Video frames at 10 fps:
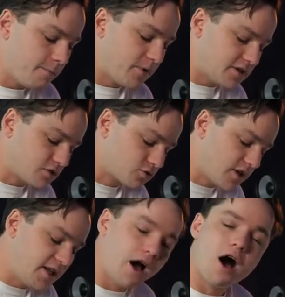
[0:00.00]
This is
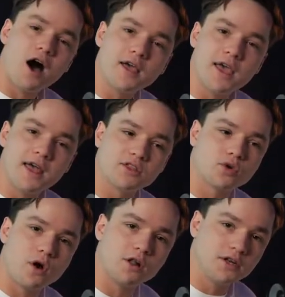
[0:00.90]
really high-end
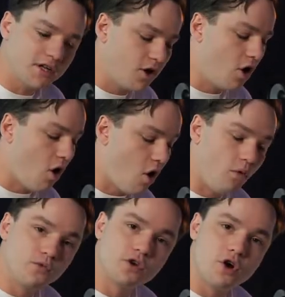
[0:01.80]
quality,
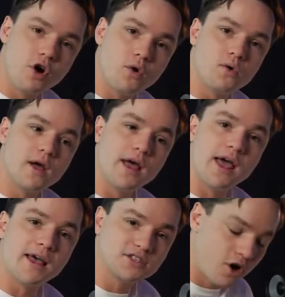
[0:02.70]
on the go,
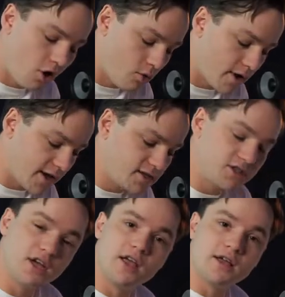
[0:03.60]
as
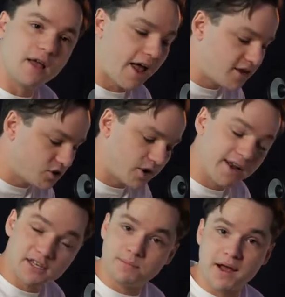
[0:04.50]
always, as you can
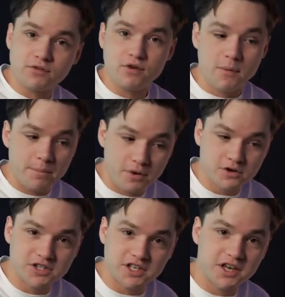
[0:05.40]
expect from
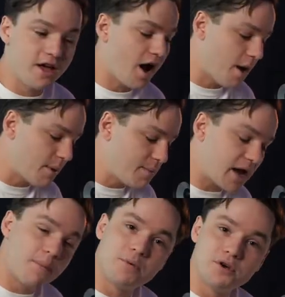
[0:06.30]
Apogee. I'm a
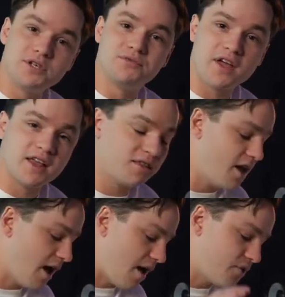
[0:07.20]
big Apogee fan.
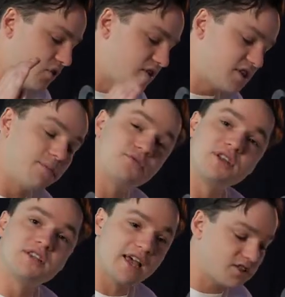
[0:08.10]
I have the
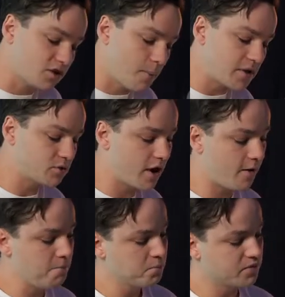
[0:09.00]
Symphony desktop as
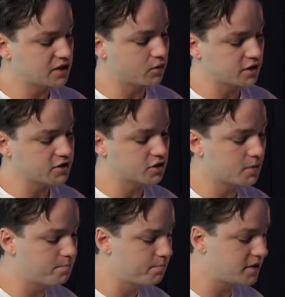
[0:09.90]
well. This one is just
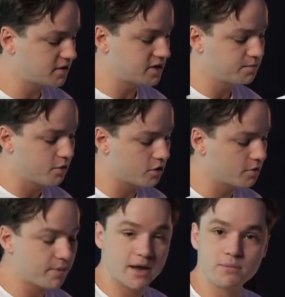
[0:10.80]
a bit, this
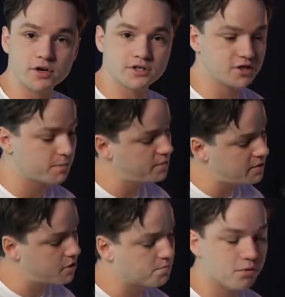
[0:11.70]
boy, bad boy is just a
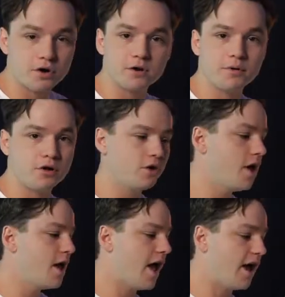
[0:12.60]
bit more portable,
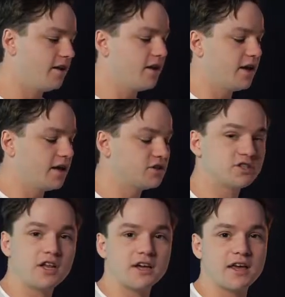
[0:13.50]
and it
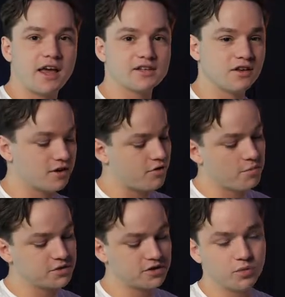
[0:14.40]
just, like, has a lot of
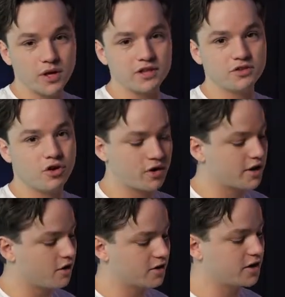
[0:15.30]
options with the dock
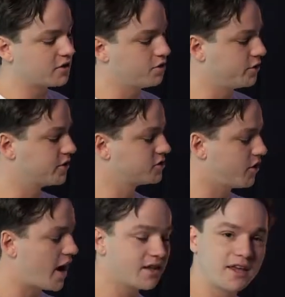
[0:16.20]
and all that included. So
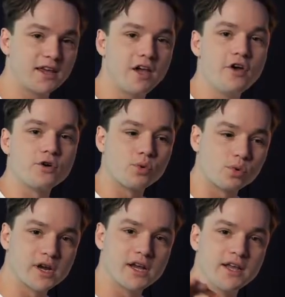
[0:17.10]
I think
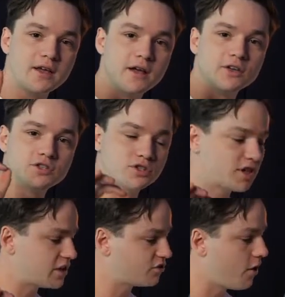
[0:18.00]
really
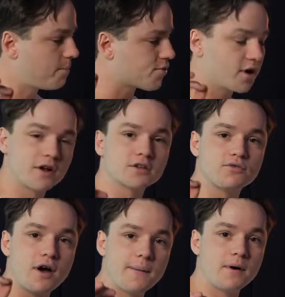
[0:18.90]
successful product
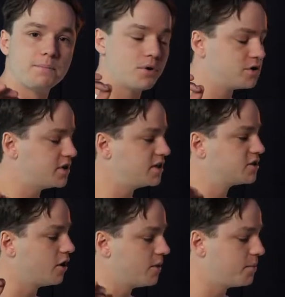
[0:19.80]
of Apogee. It's
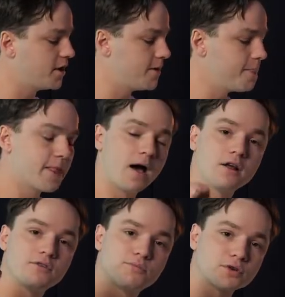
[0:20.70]
gonna be a
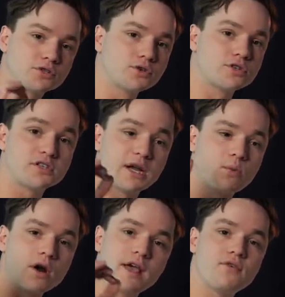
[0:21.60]
lot of producers that
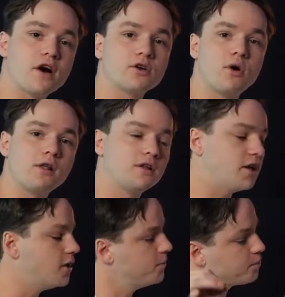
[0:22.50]
wanna have high
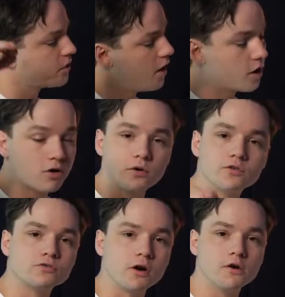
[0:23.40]
quality, are on
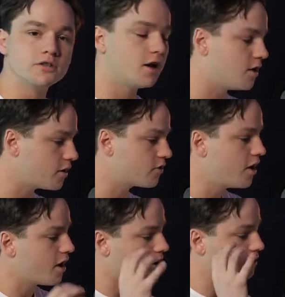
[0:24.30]
the road a lot,
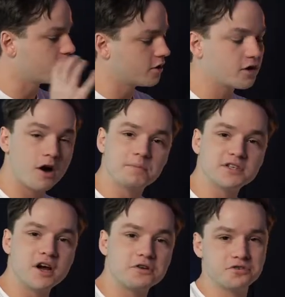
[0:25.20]
are gonna cop
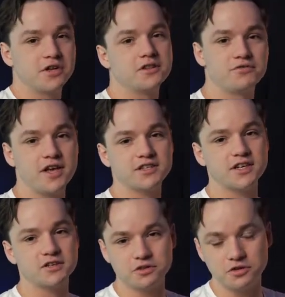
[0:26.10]
this audio interface
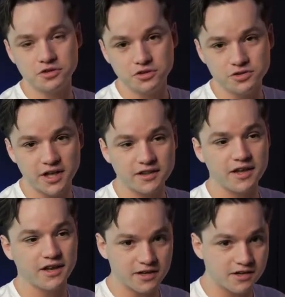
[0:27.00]
and I'm gonna use that
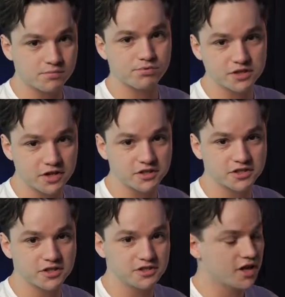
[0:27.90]
in their
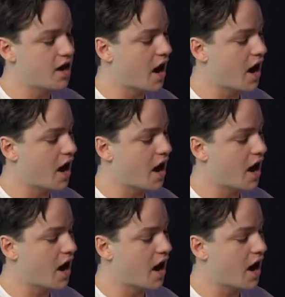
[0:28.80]
productions.